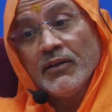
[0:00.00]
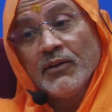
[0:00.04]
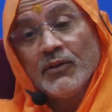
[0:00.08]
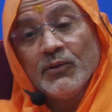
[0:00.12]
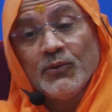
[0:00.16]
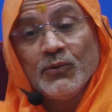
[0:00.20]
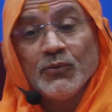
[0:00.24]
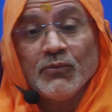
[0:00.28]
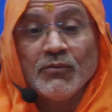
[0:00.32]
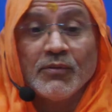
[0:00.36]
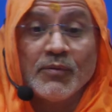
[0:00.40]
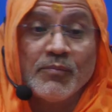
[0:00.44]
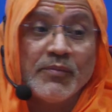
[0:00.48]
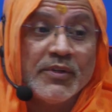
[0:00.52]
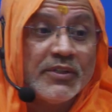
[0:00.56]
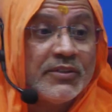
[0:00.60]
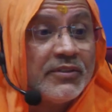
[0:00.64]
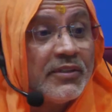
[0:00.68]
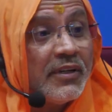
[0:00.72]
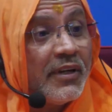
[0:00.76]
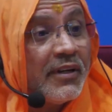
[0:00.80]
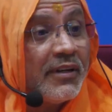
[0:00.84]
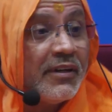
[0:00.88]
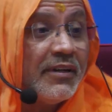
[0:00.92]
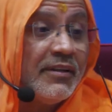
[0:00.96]
You will be
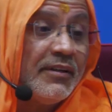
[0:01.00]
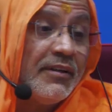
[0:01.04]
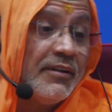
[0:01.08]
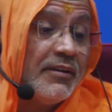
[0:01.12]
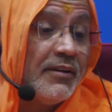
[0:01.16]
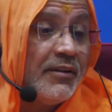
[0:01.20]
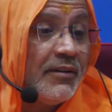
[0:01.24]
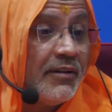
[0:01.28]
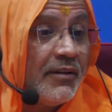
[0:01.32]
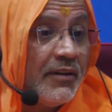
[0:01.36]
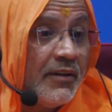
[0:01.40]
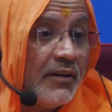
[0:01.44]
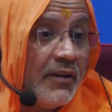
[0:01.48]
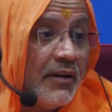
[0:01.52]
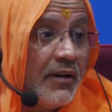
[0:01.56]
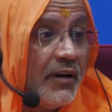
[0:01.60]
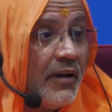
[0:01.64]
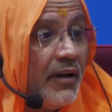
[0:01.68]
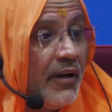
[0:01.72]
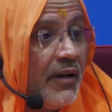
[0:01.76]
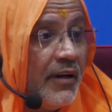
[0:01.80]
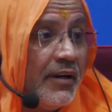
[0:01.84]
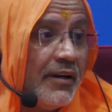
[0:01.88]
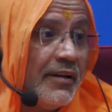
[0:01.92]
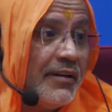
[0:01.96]
shaken.
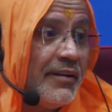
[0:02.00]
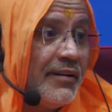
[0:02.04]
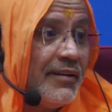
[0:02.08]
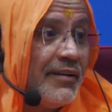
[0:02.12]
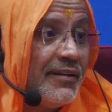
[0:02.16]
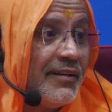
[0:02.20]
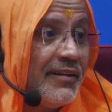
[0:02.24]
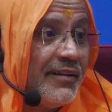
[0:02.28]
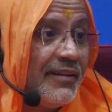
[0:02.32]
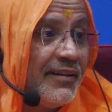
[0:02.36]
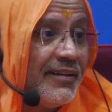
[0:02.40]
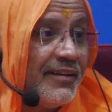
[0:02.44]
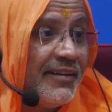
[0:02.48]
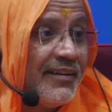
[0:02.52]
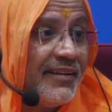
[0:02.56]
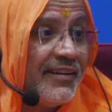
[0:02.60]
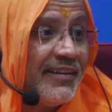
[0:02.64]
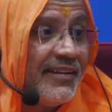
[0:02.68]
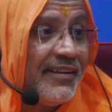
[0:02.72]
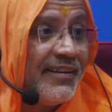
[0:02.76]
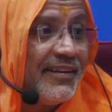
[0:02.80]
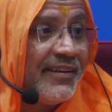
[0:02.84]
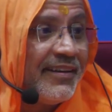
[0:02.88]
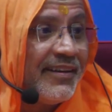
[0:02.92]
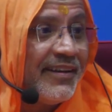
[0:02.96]
Aha.
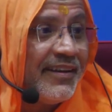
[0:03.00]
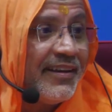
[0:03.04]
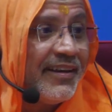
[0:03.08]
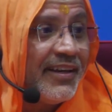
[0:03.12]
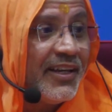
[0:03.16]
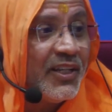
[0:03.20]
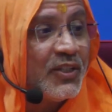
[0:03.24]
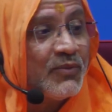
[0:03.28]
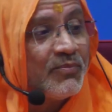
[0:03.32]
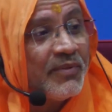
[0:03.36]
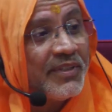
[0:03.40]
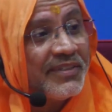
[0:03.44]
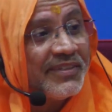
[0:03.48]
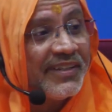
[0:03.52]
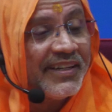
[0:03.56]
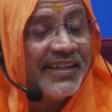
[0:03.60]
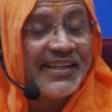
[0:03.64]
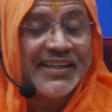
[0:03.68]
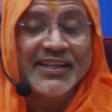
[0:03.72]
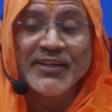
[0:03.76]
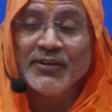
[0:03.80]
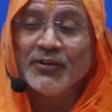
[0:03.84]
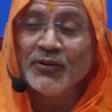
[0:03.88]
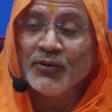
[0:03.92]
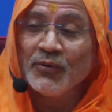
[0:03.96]

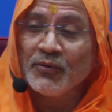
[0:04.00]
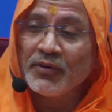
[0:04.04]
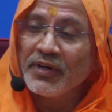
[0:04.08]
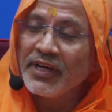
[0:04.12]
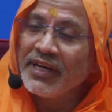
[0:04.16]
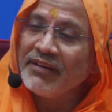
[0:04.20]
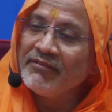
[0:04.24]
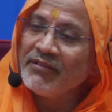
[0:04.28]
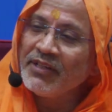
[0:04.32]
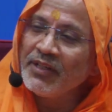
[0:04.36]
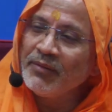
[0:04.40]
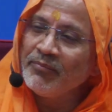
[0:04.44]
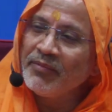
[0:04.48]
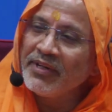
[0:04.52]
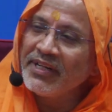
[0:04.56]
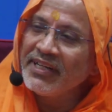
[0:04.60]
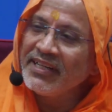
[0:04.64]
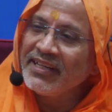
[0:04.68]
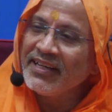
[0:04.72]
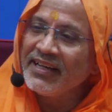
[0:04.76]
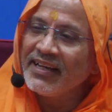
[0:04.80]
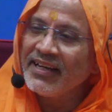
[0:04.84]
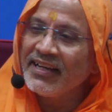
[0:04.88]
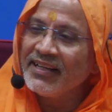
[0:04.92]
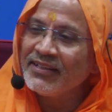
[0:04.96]
Especially,
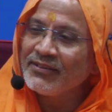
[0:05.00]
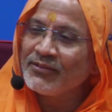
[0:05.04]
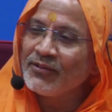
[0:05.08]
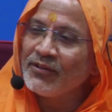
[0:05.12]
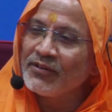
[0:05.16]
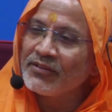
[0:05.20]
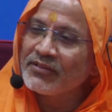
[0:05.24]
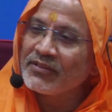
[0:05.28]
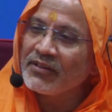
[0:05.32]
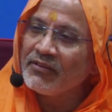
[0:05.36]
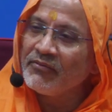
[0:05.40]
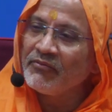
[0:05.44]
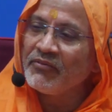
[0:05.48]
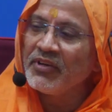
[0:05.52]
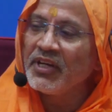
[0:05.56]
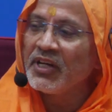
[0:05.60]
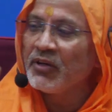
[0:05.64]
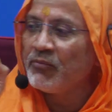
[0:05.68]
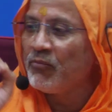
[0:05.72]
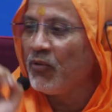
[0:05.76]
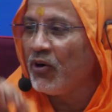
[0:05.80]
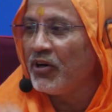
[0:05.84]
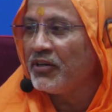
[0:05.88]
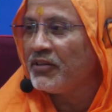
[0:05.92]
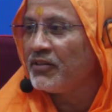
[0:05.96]
everybody has got some
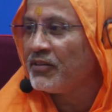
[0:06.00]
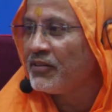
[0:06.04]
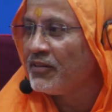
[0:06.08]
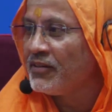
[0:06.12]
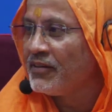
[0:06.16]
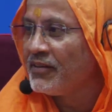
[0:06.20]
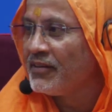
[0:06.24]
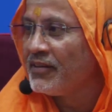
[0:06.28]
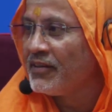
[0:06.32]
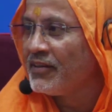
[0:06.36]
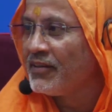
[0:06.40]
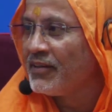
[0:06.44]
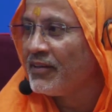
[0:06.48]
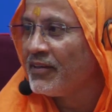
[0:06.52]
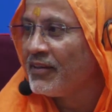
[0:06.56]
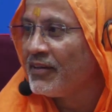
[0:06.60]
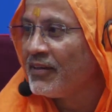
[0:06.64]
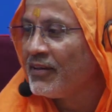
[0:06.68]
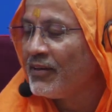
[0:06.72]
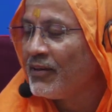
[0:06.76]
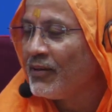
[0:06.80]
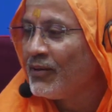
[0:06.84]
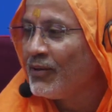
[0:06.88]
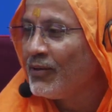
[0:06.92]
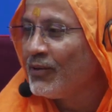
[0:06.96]
weak point.
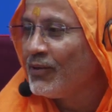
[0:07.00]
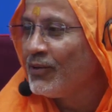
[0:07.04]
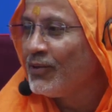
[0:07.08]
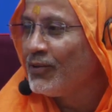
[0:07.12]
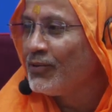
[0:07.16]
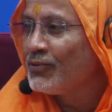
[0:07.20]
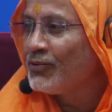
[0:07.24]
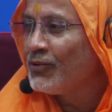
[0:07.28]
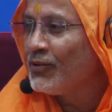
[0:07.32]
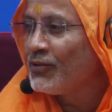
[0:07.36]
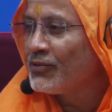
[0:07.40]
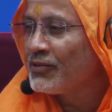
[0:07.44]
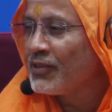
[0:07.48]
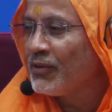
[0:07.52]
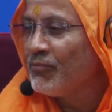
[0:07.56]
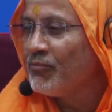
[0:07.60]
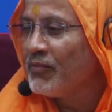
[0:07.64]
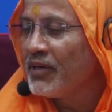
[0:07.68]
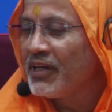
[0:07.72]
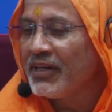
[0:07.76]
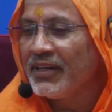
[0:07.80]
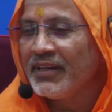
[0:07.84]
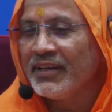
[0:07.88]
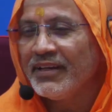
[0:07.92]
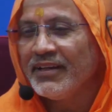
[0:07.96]
So
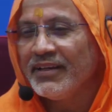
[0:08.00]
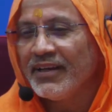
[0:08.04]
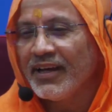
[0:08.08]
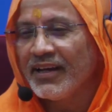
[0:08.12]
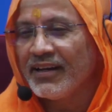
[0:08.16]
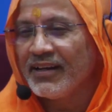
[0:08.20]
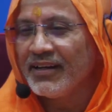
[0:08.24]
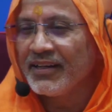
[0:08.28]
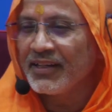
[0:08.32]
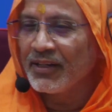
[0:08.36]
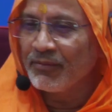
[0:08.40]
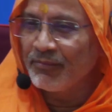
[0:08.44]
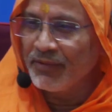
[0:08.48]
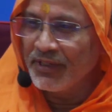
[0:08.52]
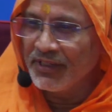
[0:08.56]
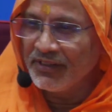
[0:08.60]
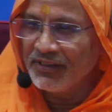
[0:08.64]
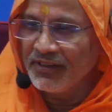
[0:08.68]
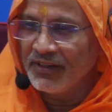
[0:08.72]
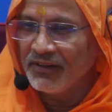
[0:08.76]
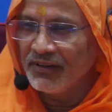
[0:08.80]
somebody are little bit